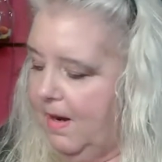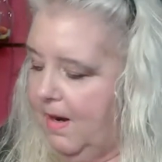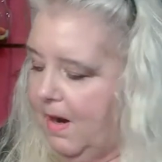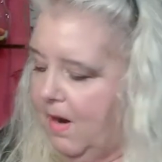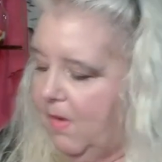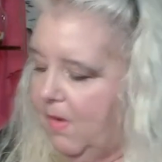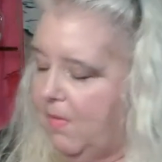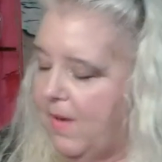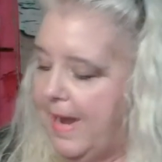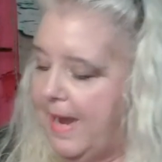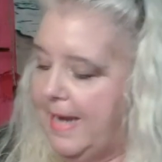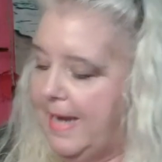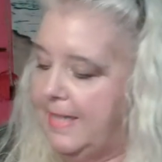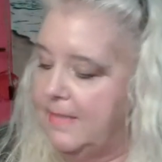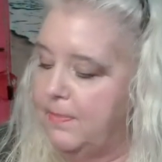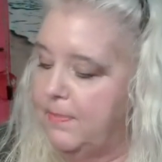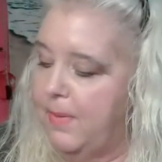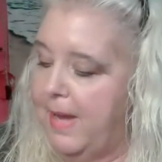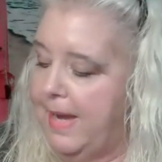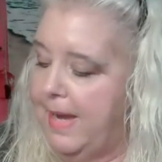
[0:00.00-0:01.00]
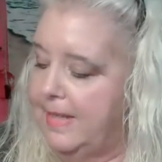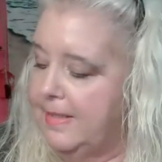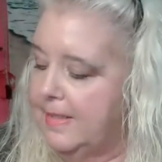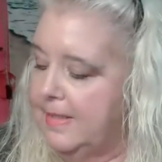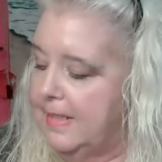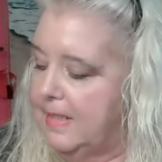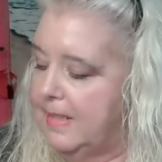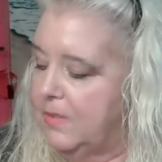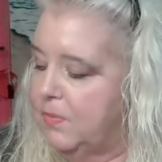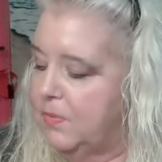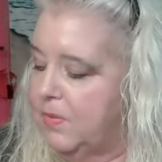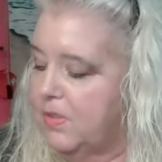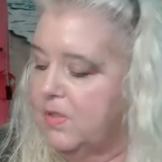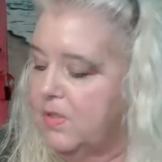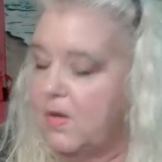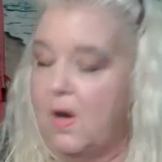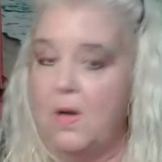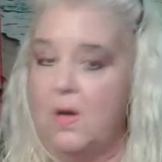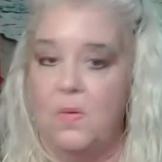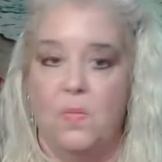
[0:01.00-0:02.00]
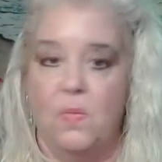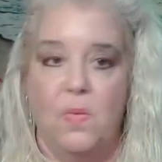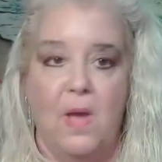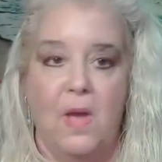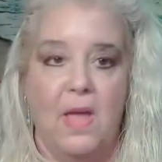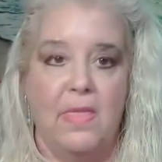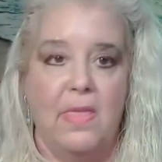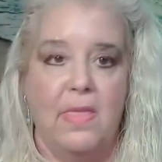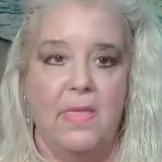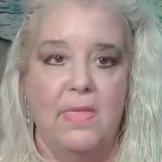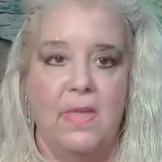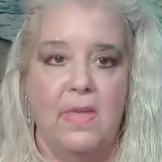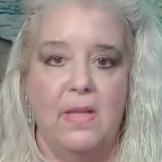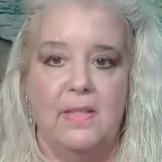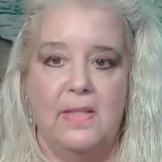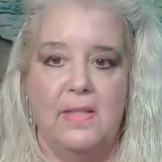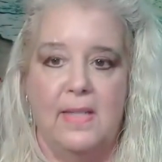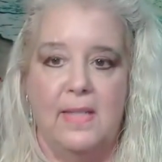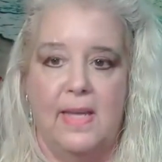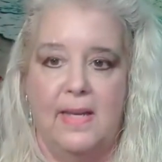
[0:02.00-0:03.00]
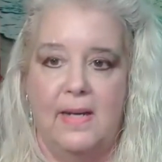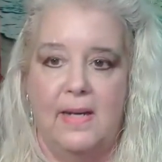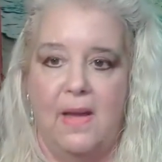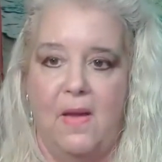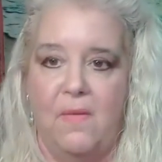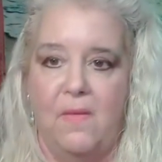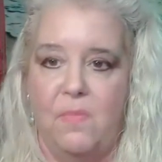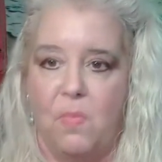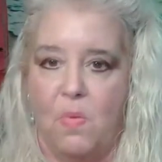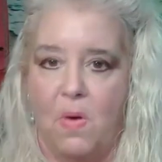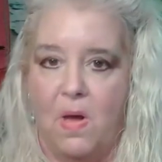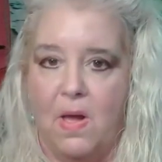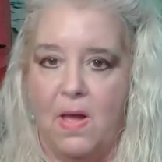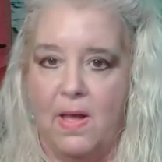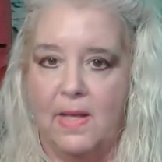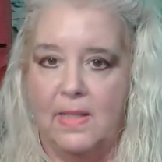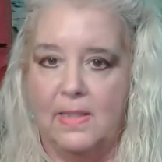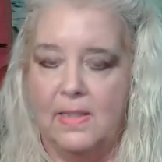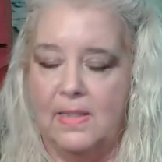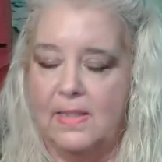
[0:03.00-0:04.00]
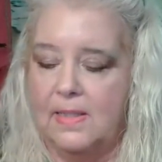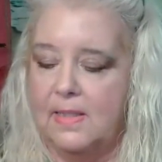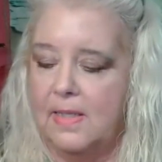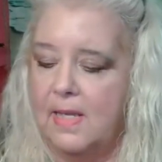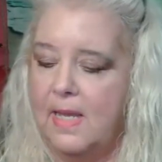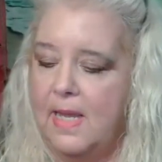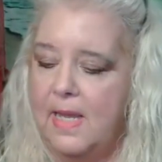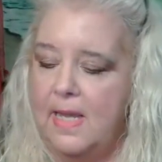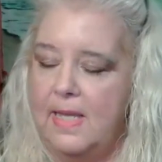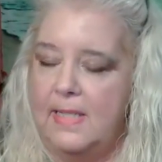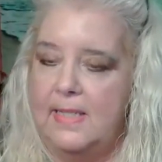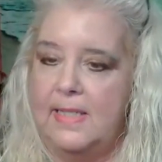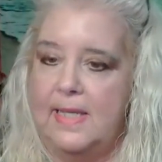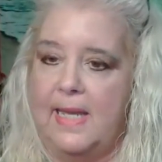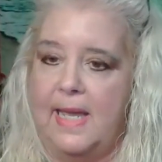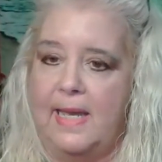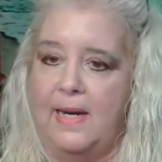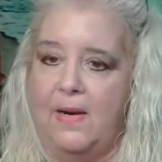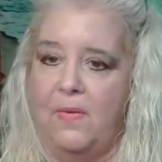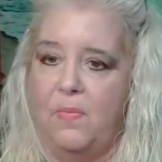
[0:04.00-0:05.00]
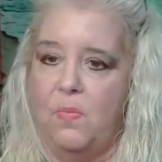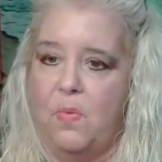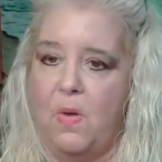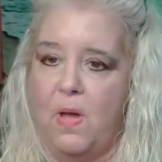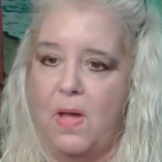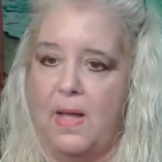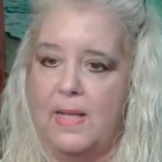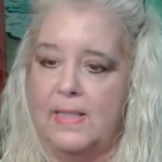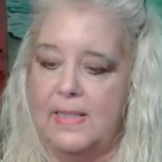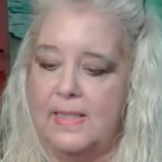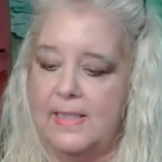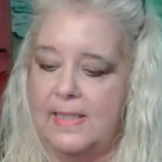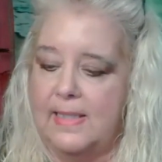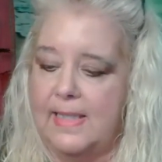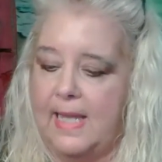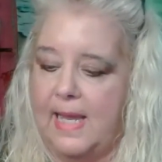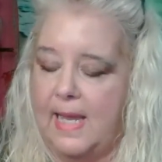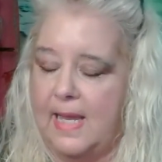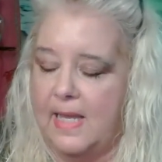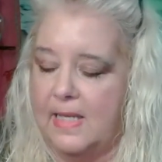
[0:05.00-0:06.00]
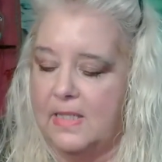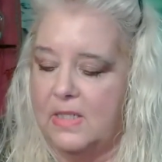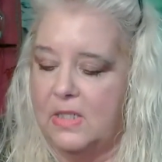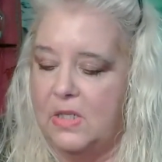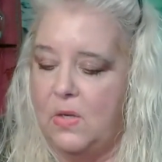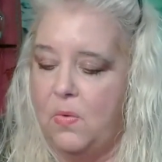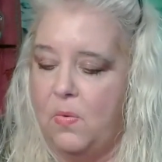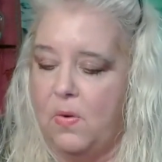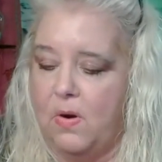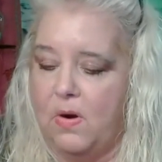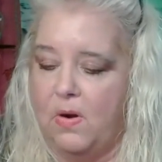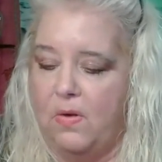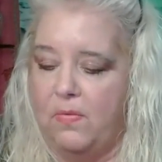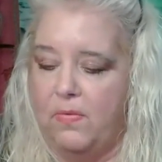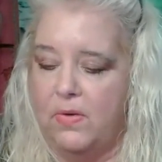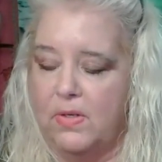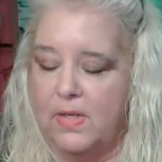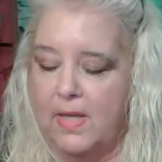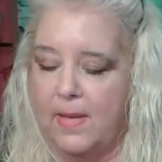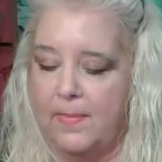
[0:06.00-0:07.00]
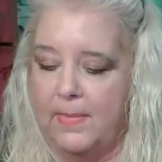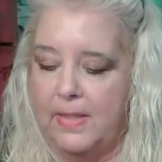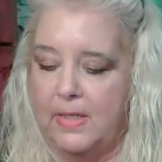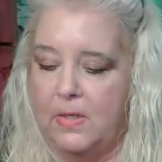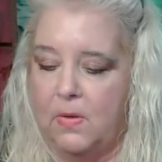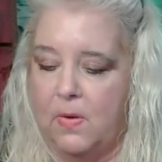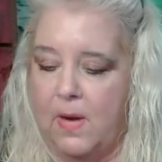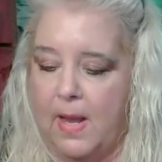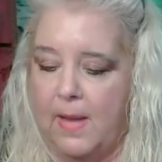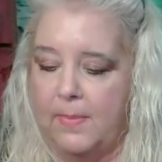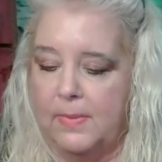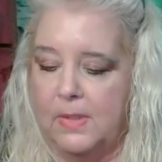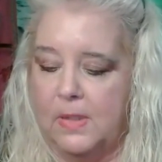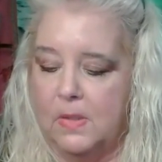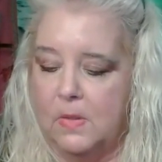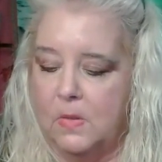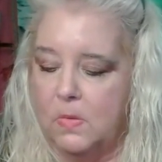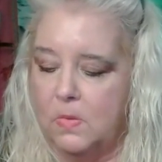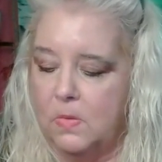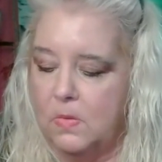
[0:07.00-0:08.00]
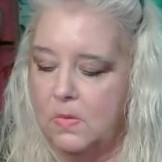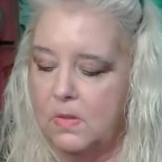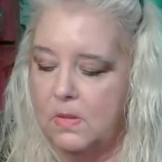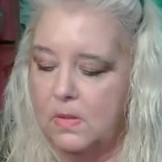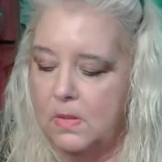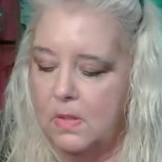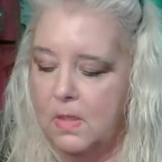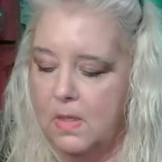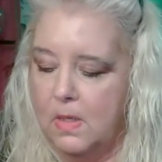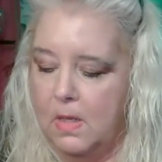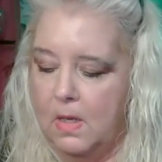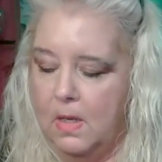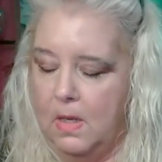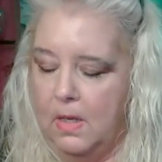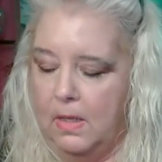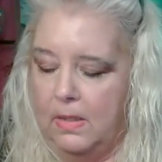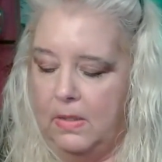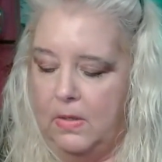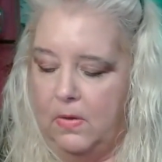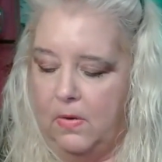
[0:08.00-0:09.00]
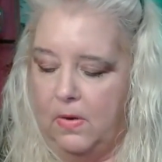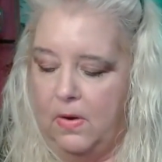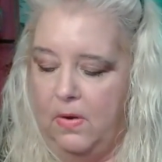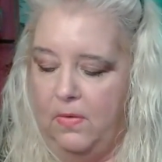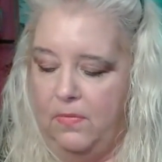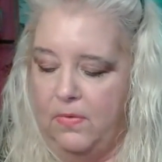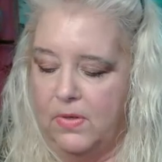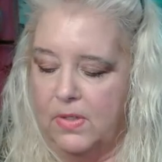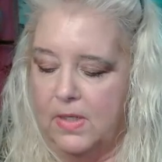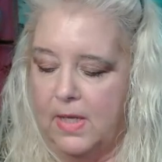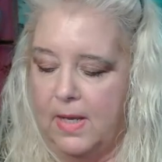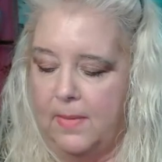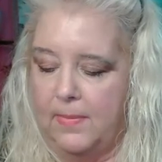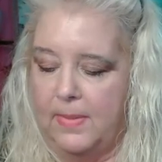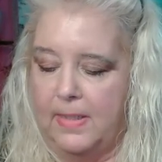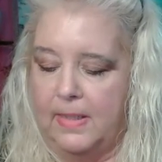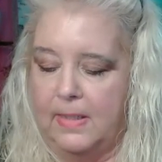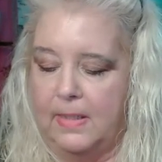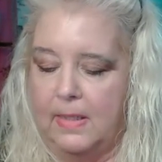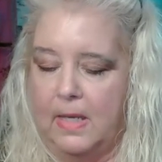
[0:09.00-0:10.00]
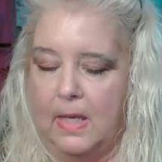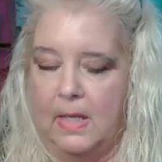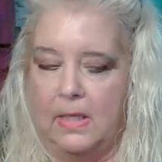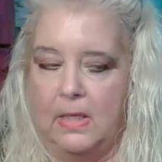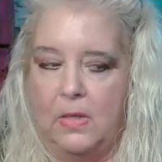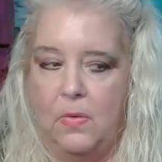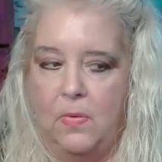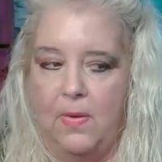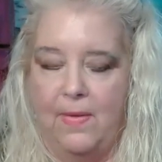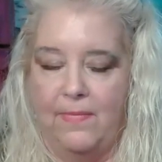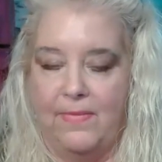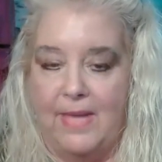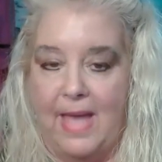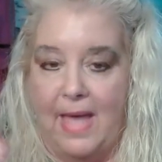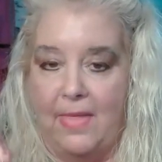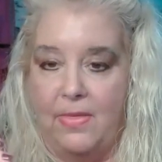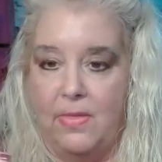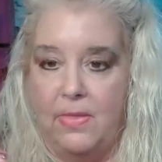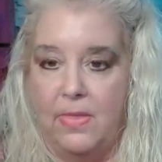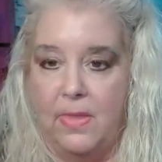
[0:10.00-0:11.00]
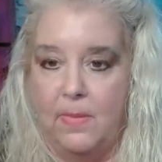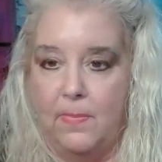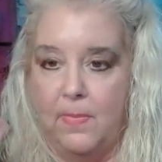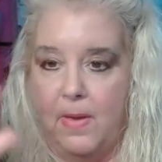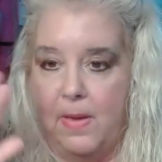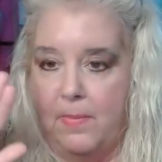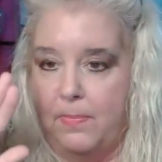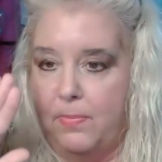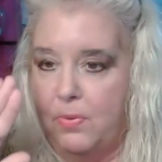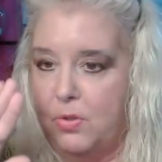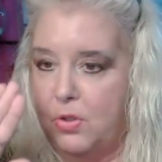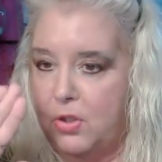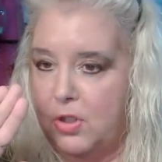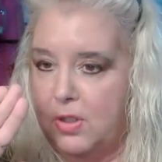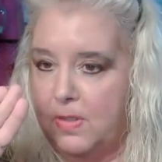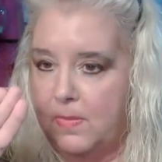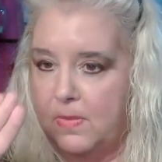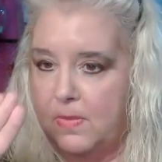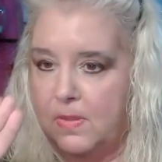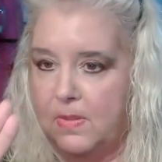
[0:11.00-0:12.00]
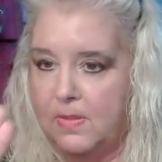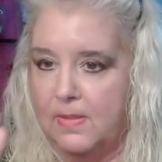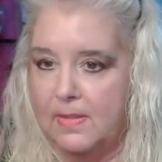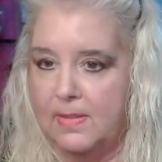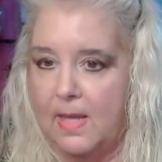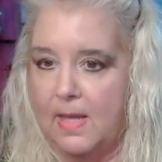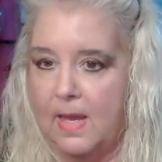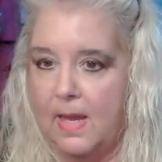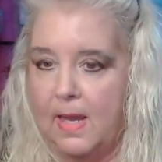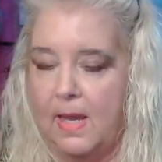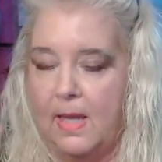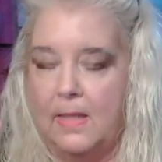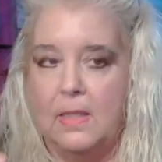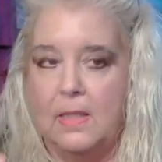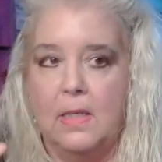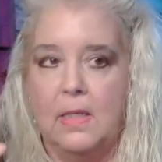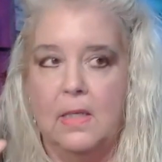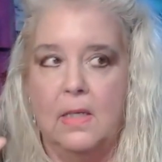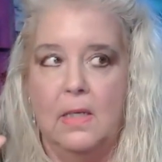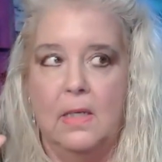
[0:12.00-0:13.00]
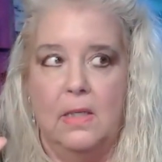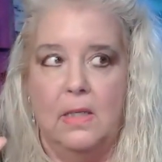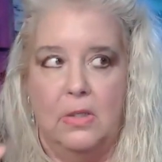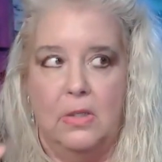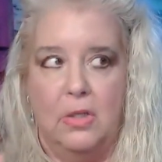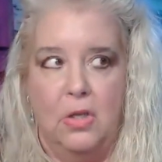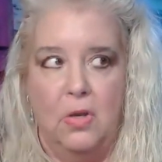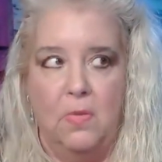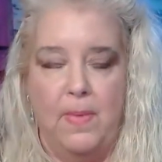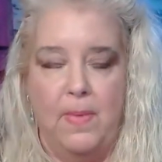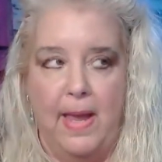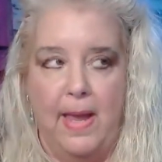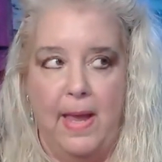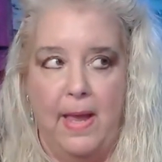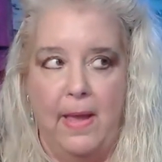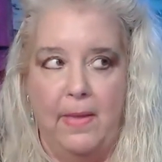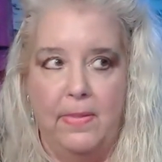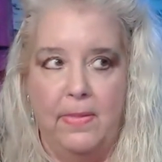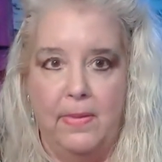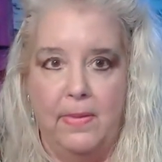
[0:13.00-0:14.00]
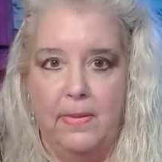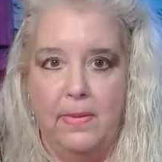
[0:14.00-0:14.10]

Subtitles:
All right, Pisces, we're starting with the Ten of Wands. Ten of Wands says you are overcoming your obstacles. You're overcoming, you have got them up, pushed them to the side. New path,